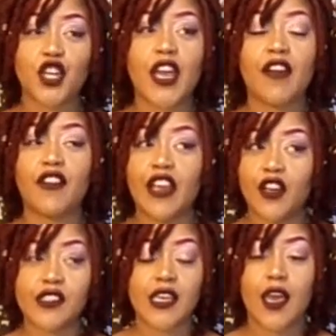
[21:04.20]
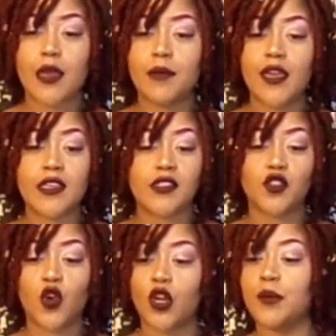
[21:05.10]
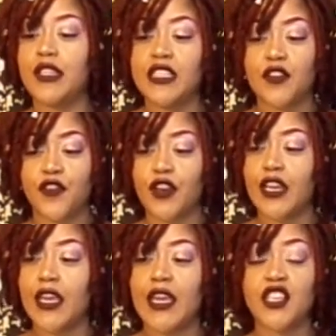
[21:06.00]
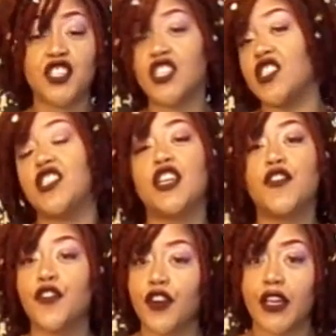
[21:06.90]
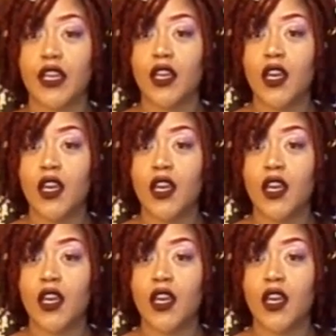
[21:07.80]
every hair type is going to be different. It's just different.